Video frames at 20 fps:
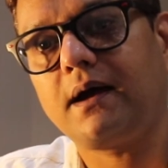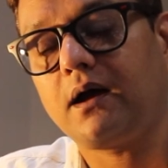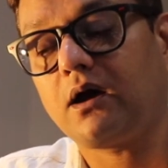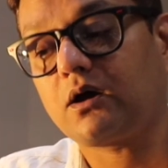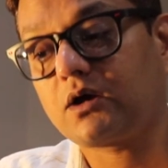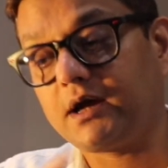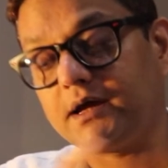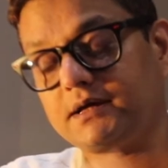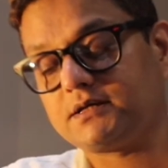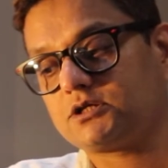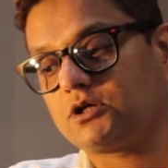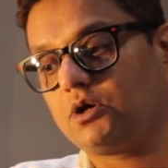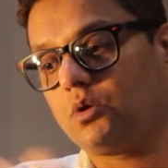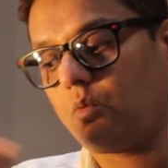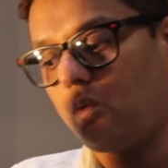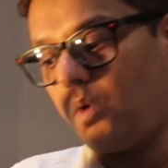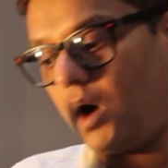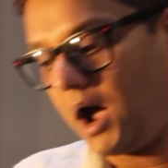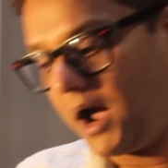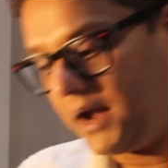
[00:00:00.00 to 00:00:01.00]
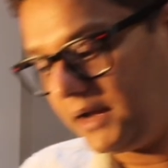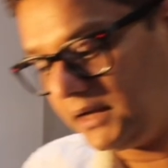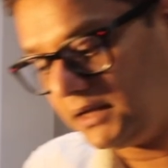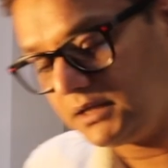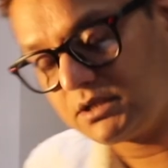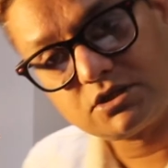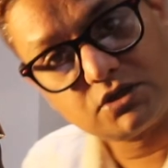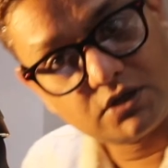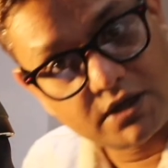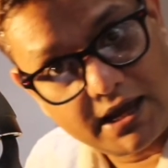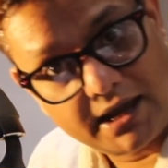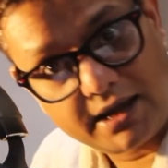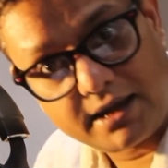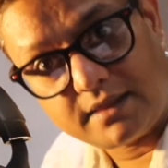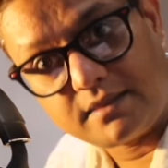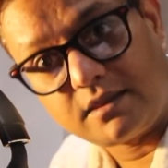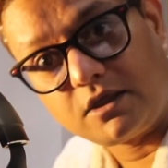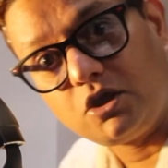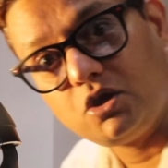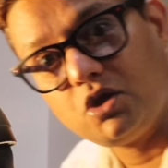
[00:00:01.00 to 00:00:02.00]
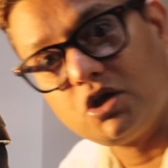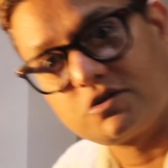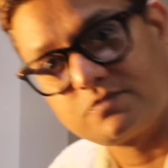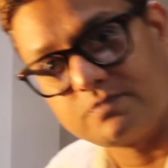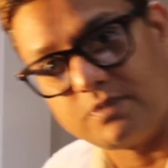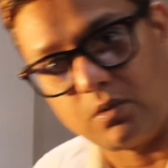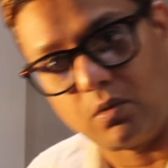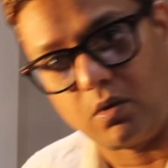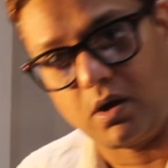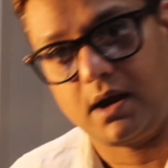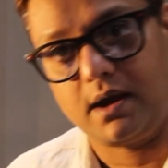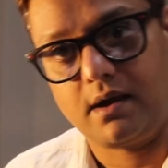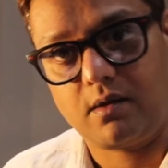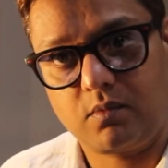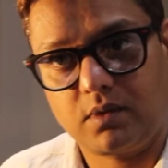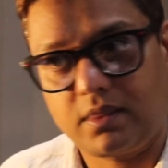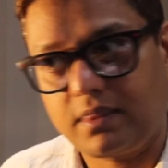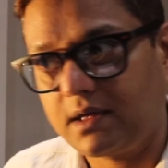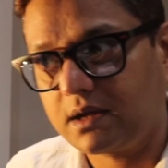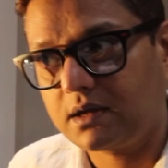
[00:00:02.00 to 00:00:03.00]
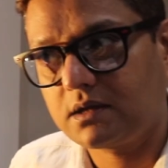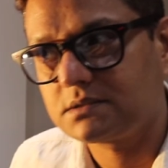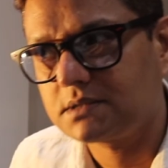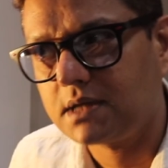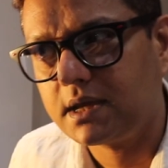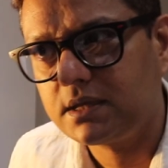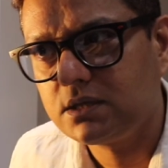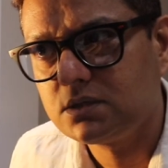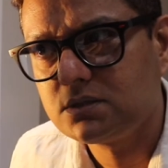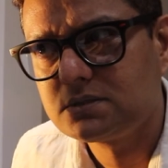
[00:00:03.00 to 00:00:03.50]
okay, so I need to get another USB wire with that, because I